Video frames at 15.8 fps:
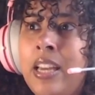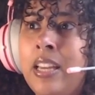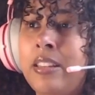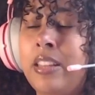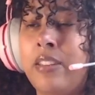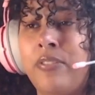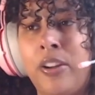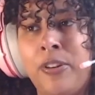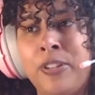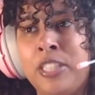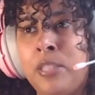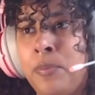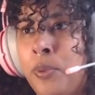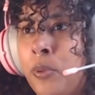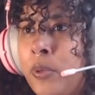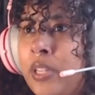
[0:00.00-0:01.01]
They're very
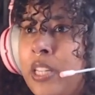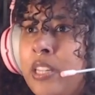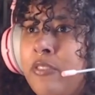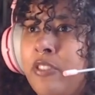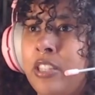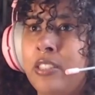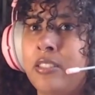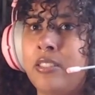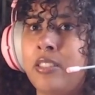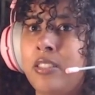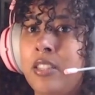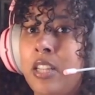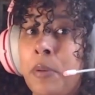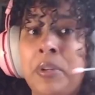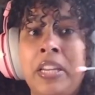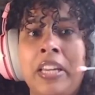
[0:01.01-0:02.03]
supportive, and
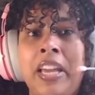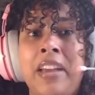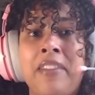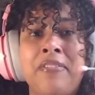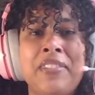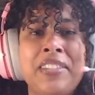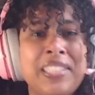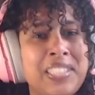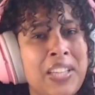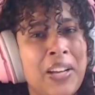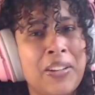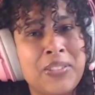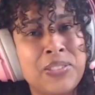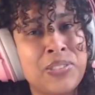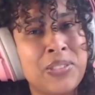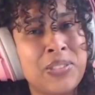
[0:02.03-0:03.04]
I'm going to get
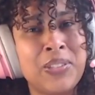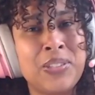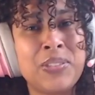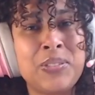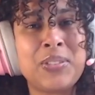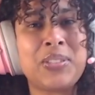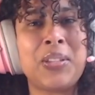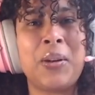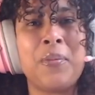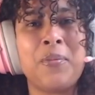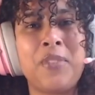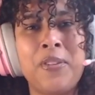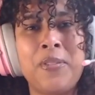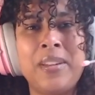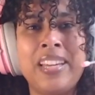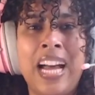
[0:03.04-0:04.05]
physio soon. So I'm
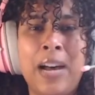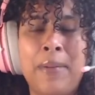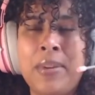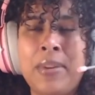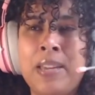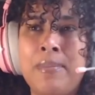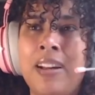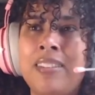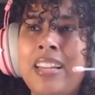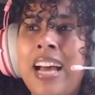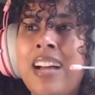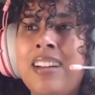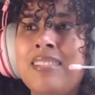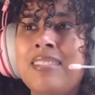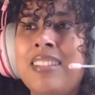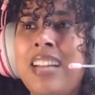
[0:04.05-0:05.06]
very happy about that.